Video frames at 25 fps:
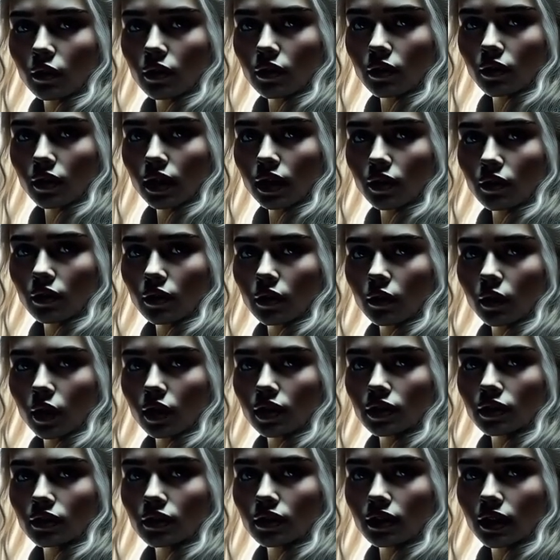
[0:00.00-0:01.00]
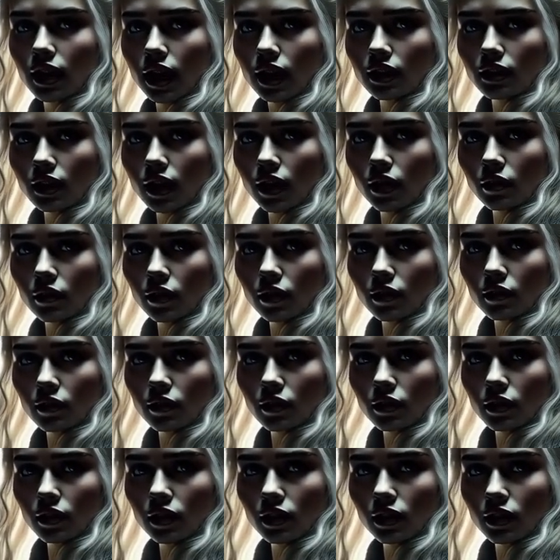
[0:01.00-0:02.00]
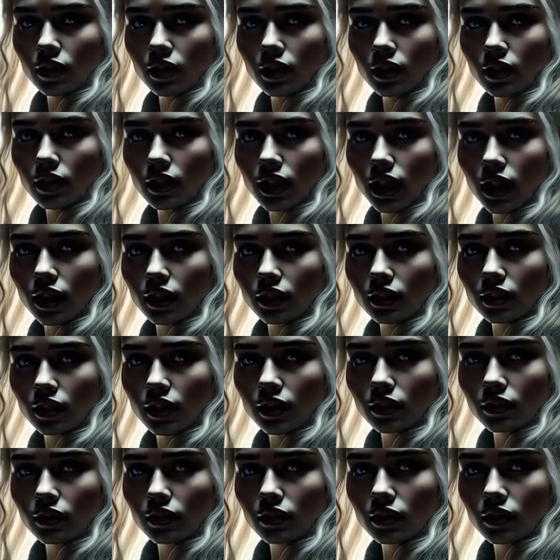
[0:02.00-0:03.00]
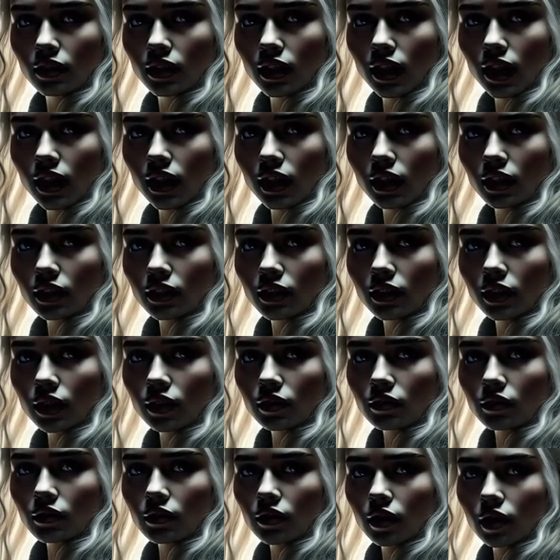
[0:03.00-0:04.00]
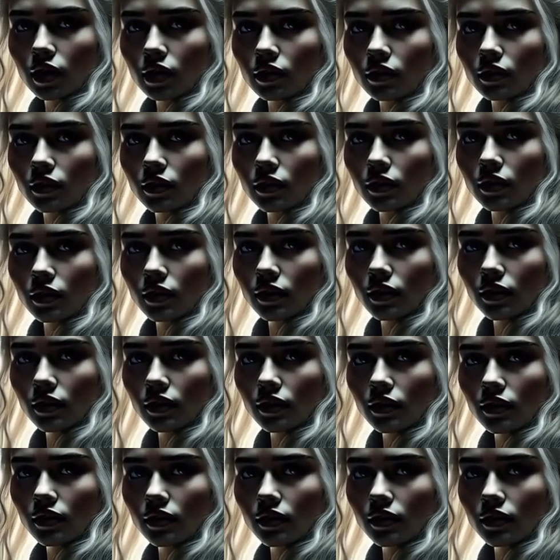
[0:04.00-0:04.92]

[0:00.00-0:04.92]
She recognized the faint silhouettes of unsullied patrols interspersed with local folk.